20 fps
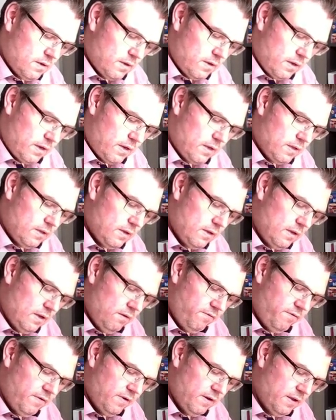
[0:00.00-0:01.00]
at
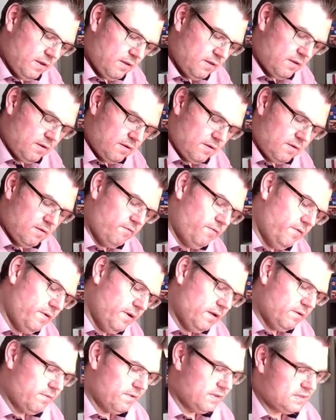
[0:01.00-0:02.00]
infinite
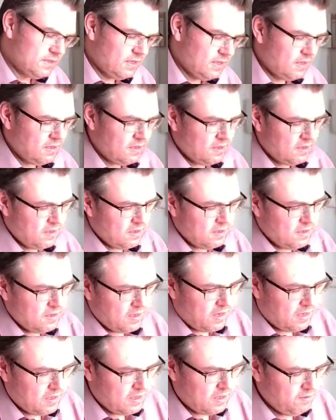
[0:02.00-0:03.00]
frequency,
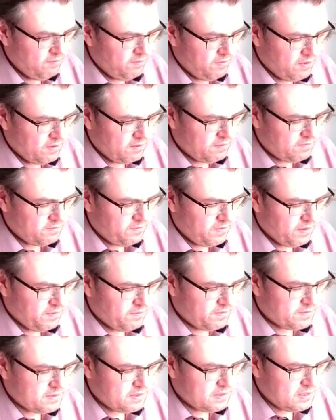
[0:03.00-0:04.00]
at infinite
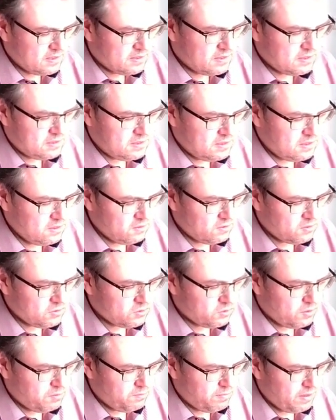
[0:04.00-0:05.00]
frequency this is 0,
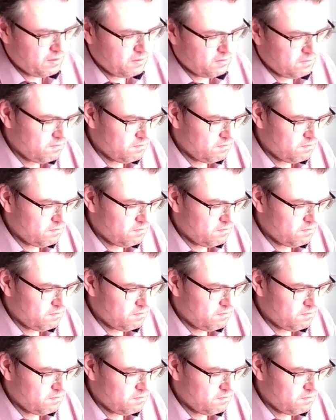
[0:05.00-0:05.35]
so it will,